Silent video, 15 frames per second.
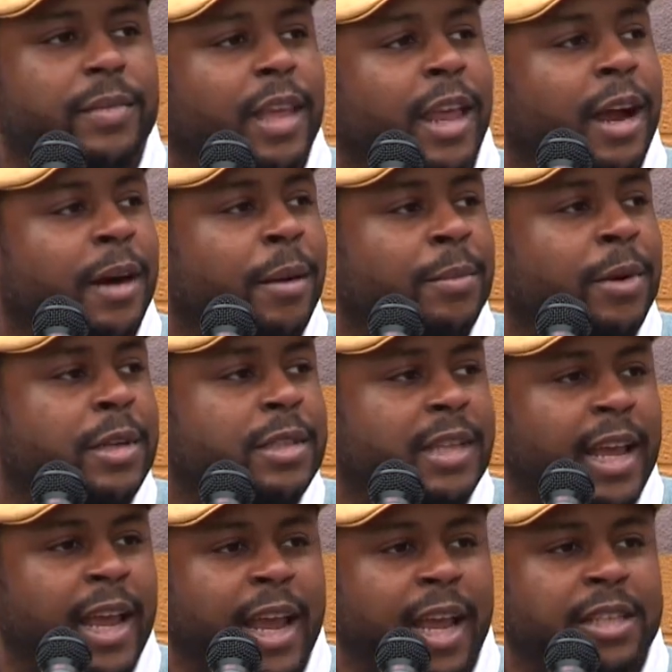and I'm going to
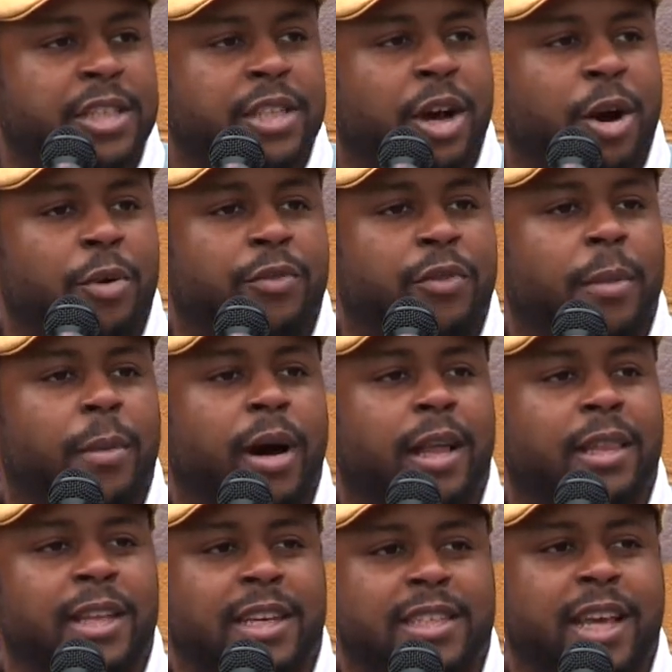say Angie O from
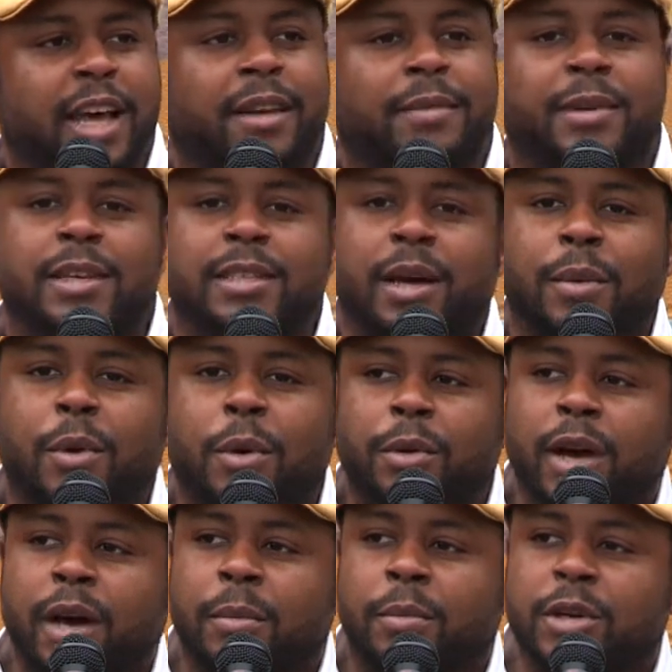LISC because I
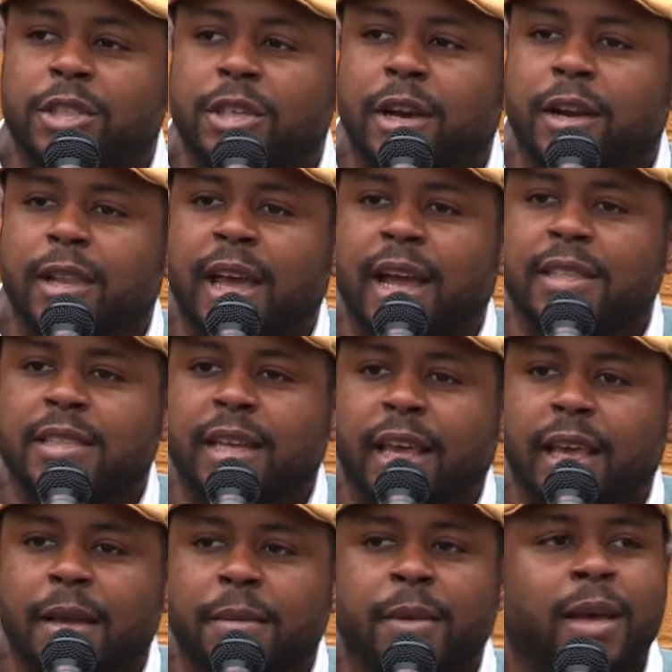won't butcher her last
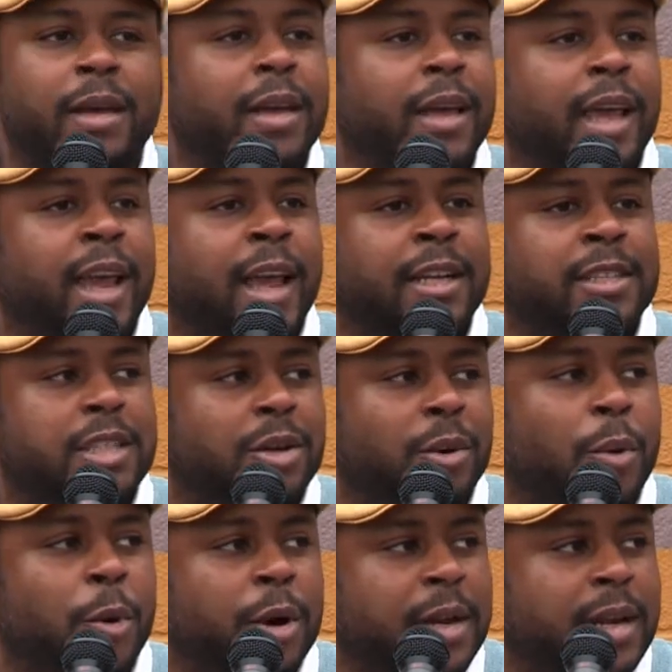name. Angie
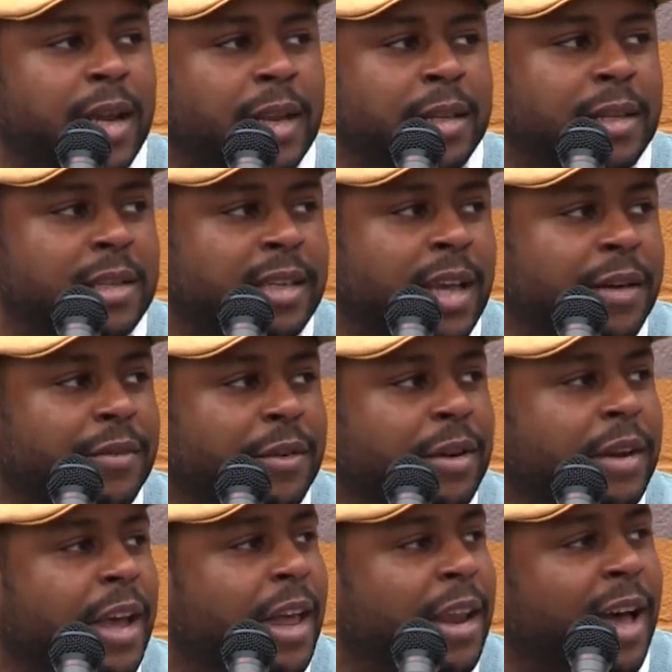coordinated this
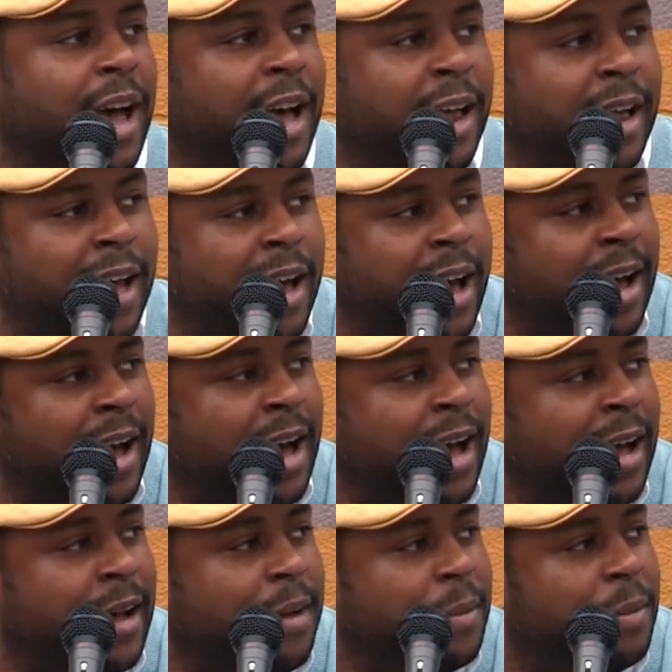effort, and
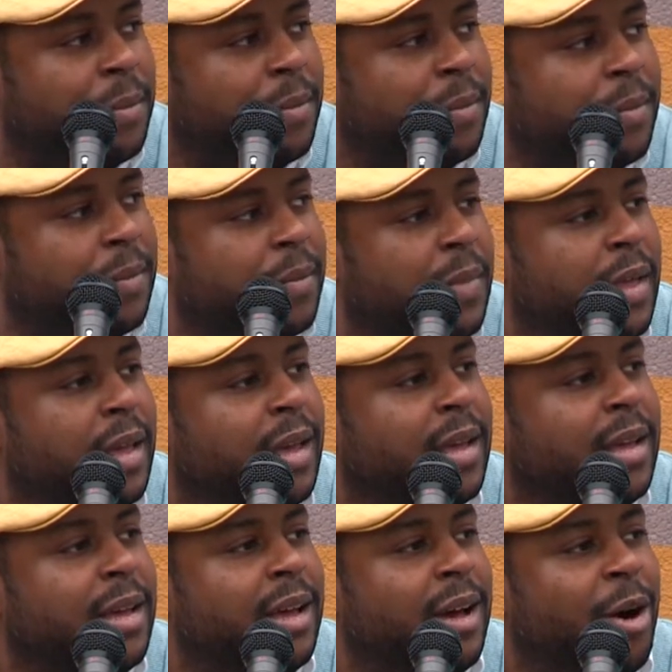I am
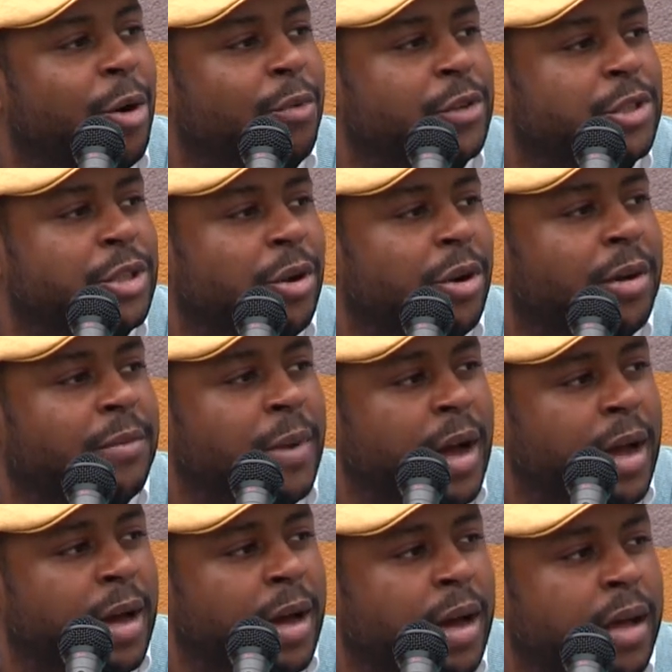overjoyed
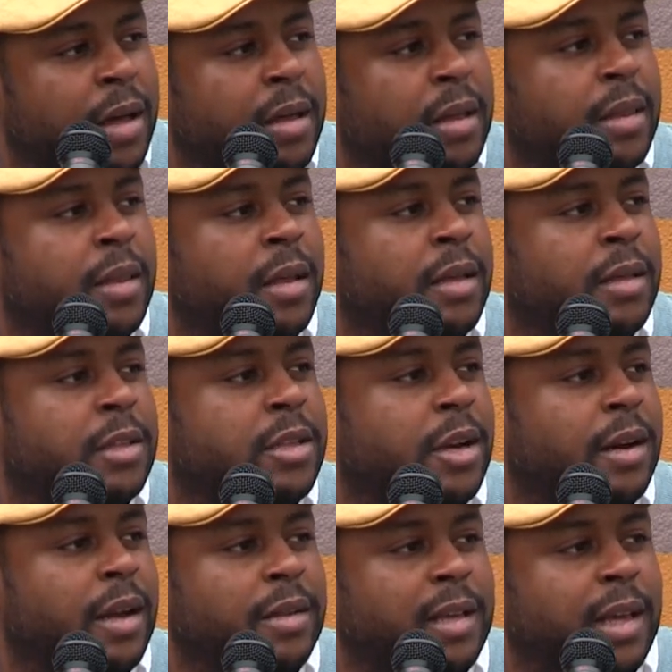by the
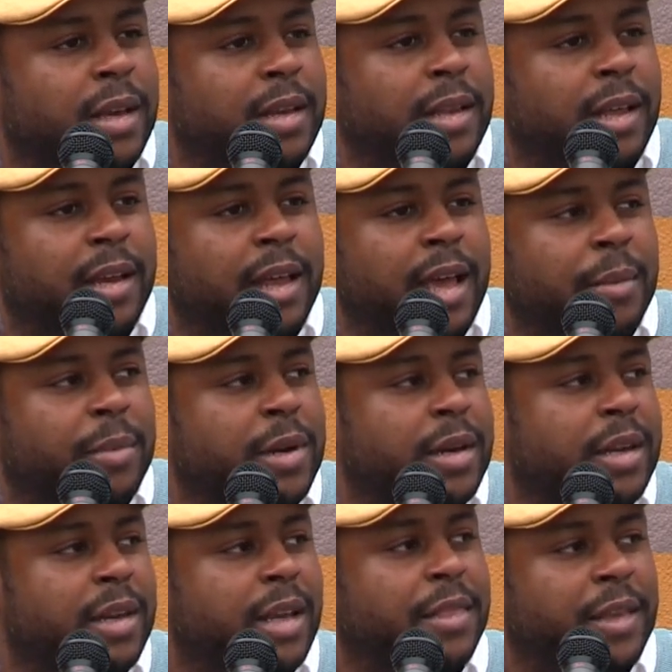turnout that happened here
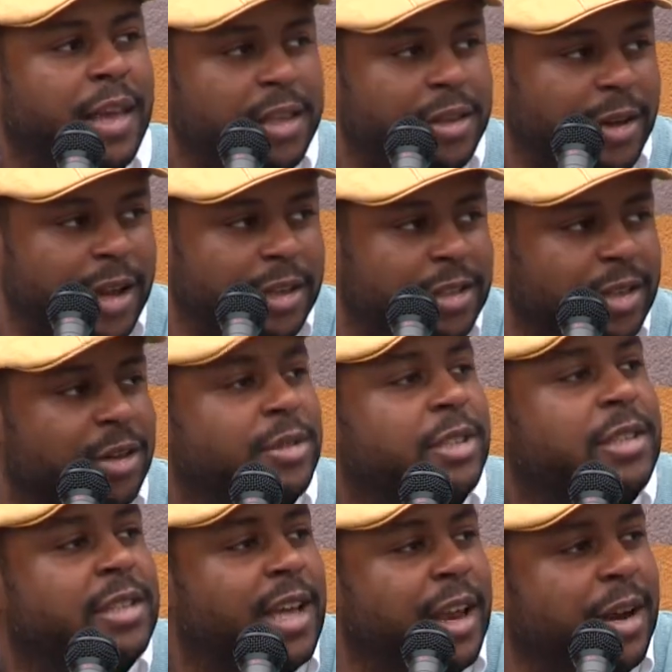today. Thank you, Angie O.
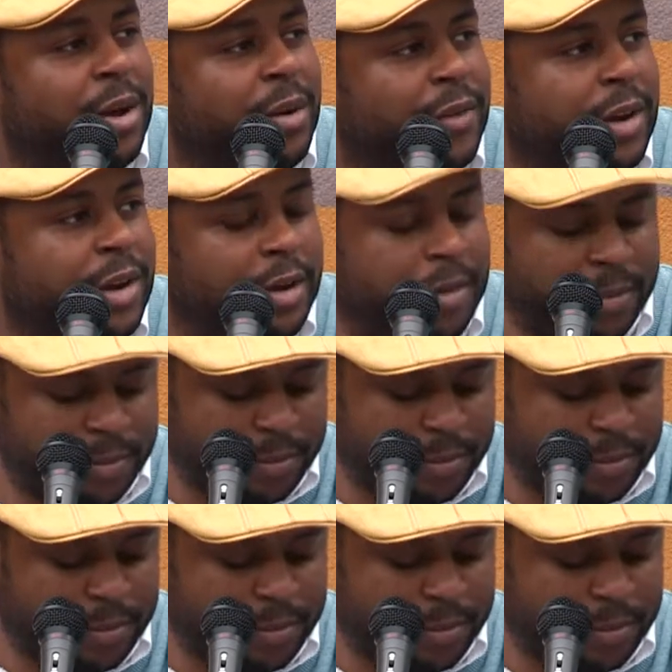She's standing over here,